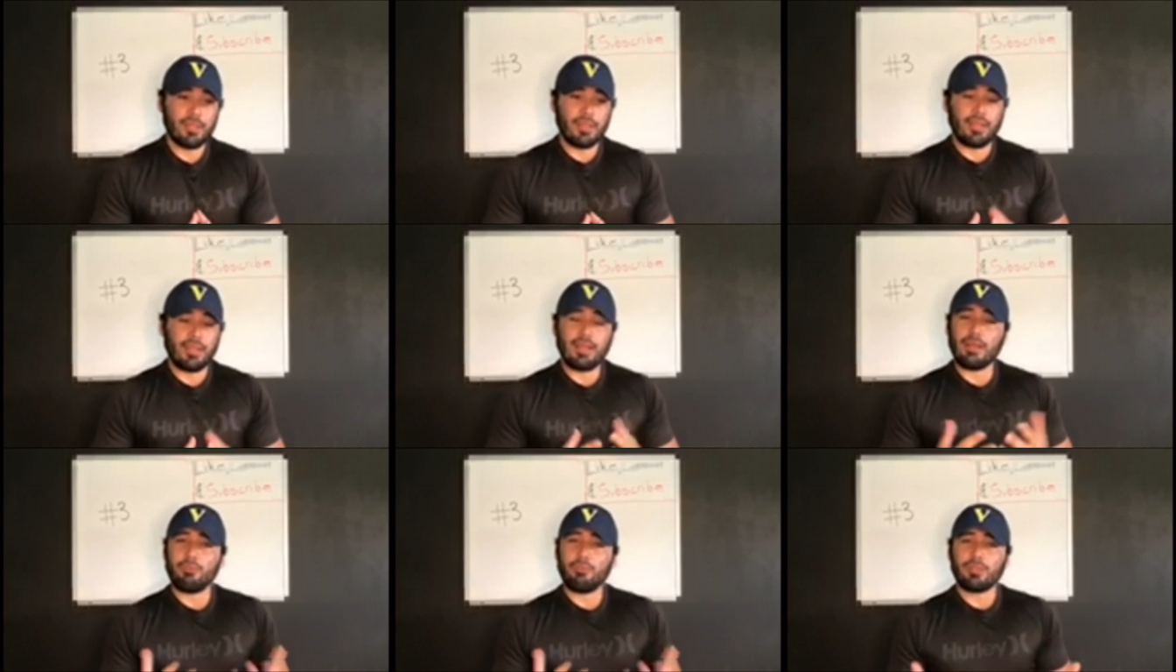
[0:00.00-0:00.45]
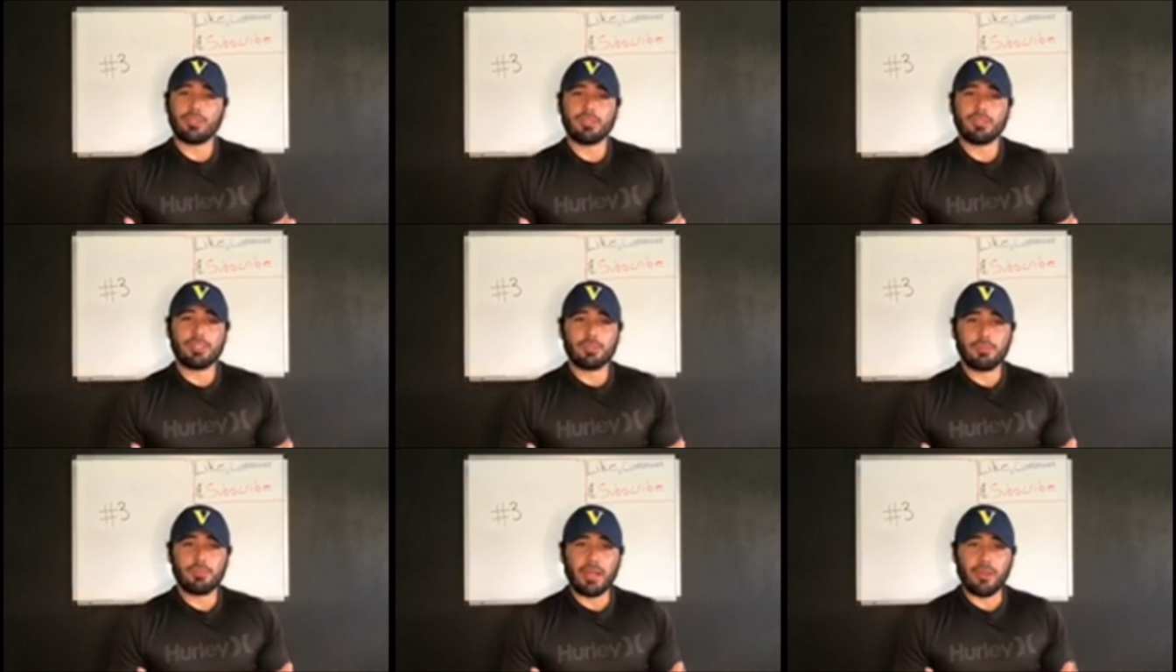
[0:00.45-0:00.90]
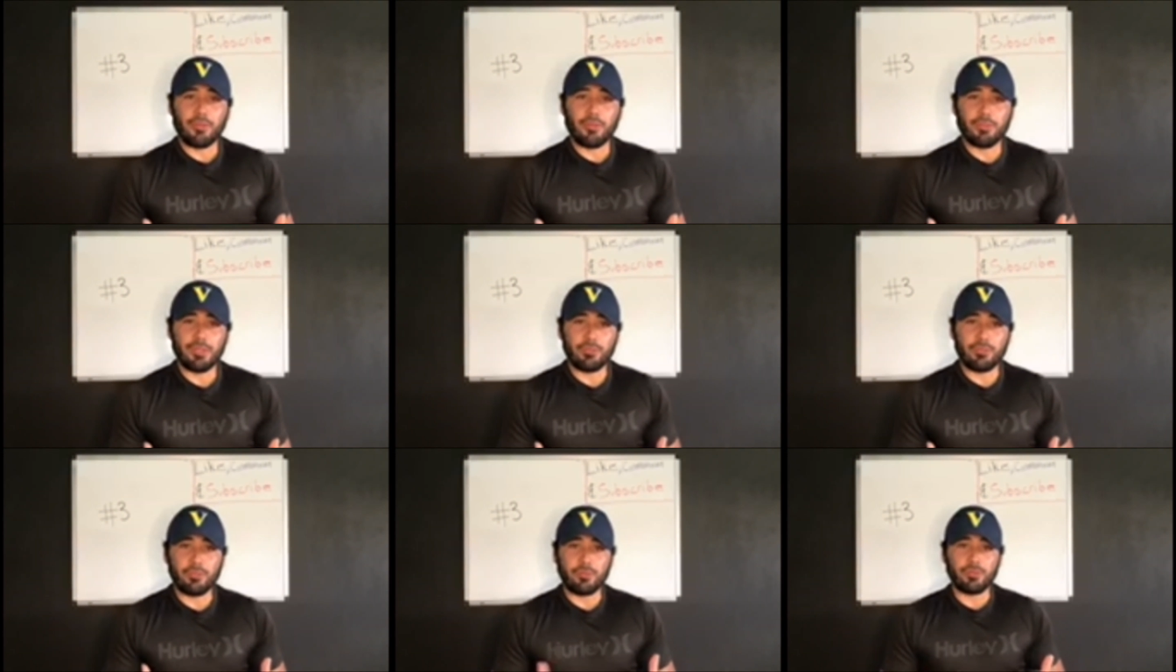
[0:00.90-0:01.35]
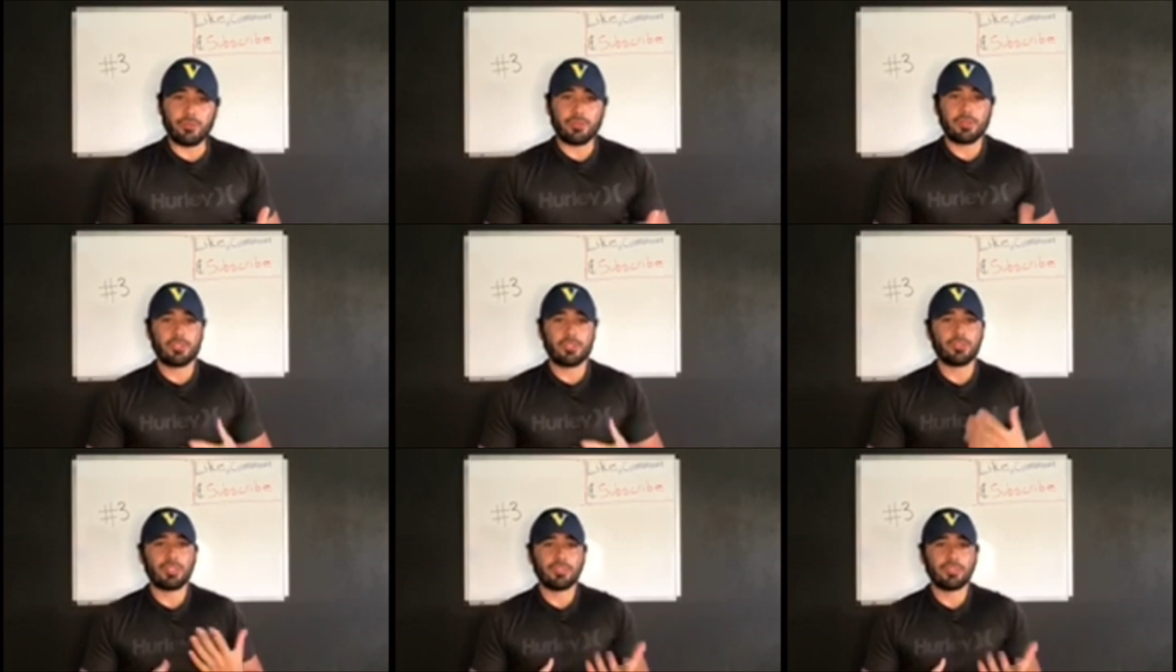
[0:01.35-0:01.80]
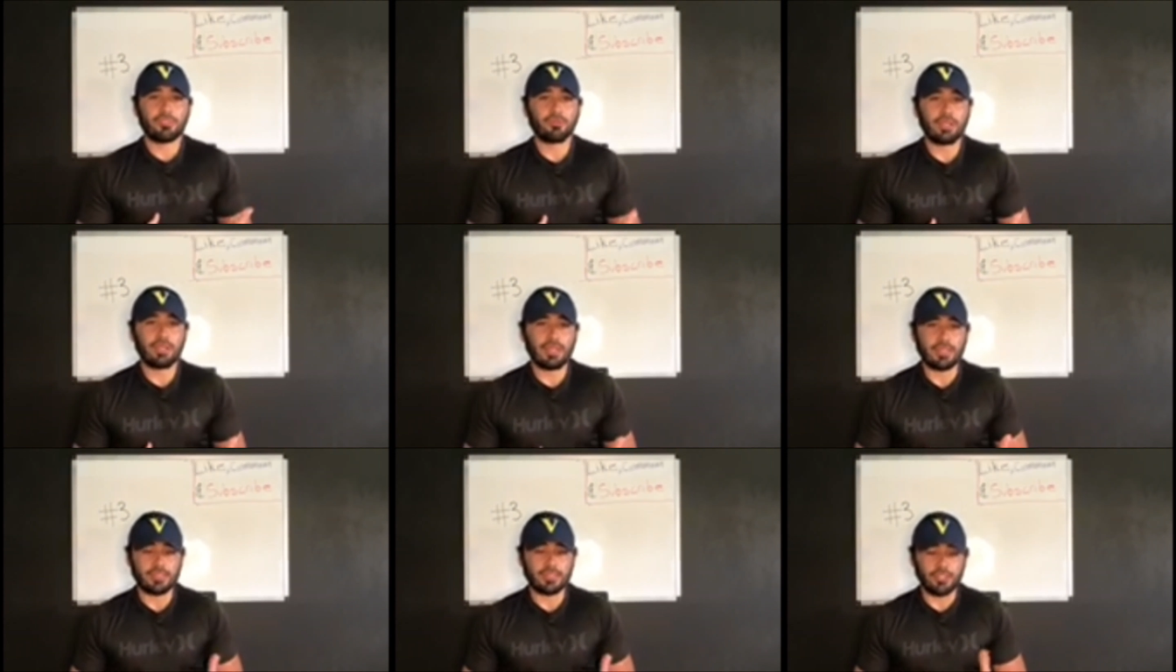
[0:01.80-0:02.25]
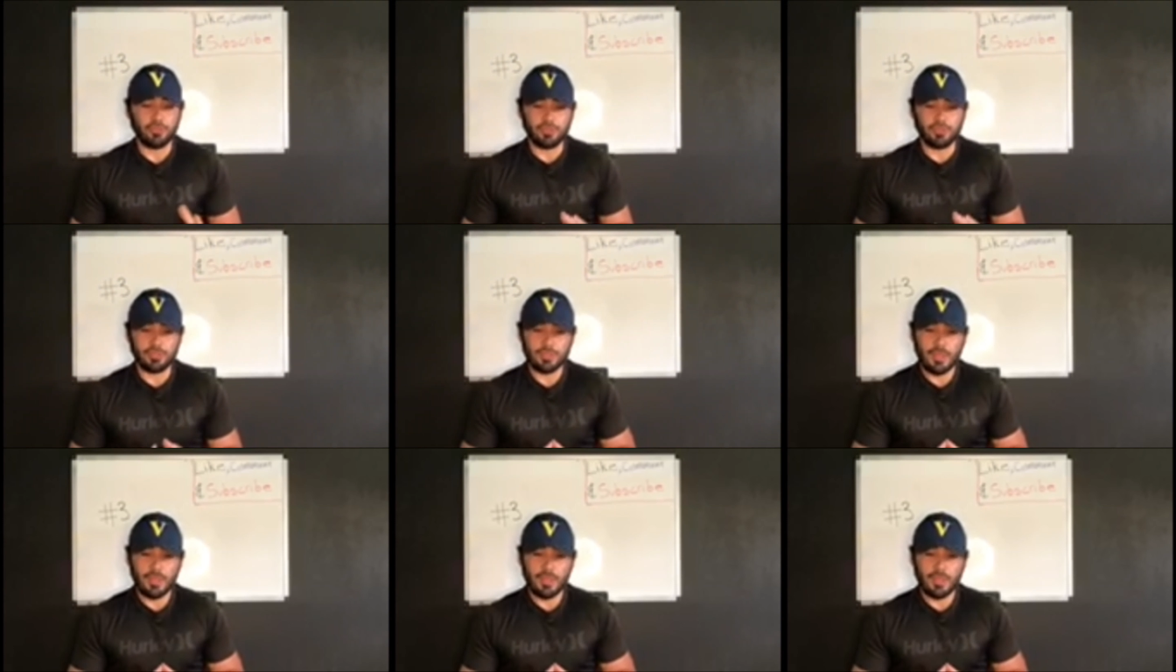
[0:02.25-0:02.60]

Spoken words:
I want to inspire people. So this is why I coach.